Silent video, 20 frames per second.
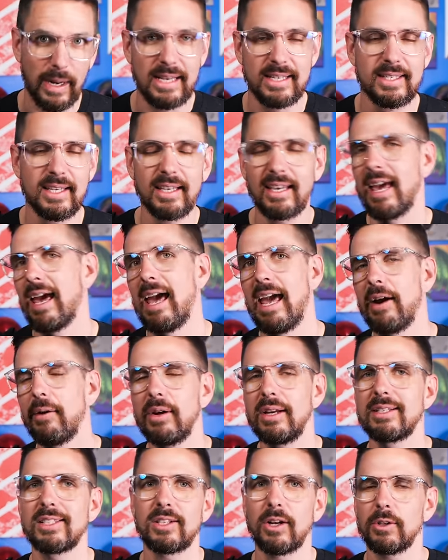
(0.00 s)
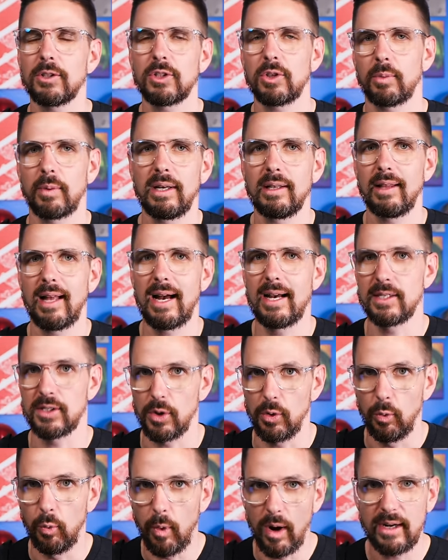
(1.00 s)
racing, Harry starts to realize
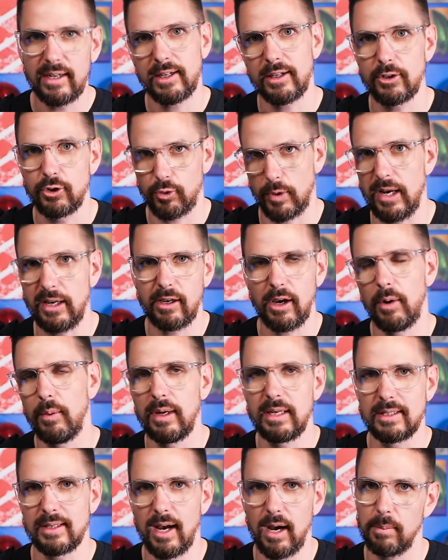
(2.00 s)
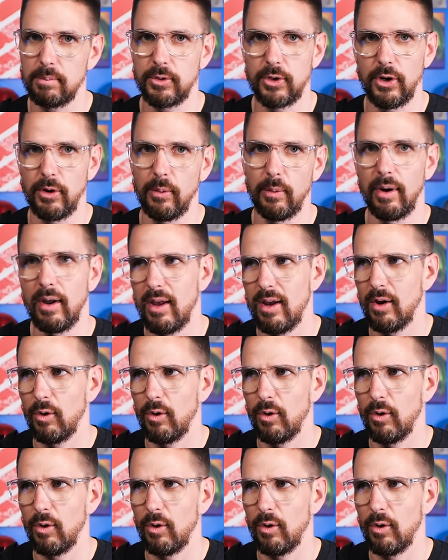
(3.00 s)
what Draco is up to.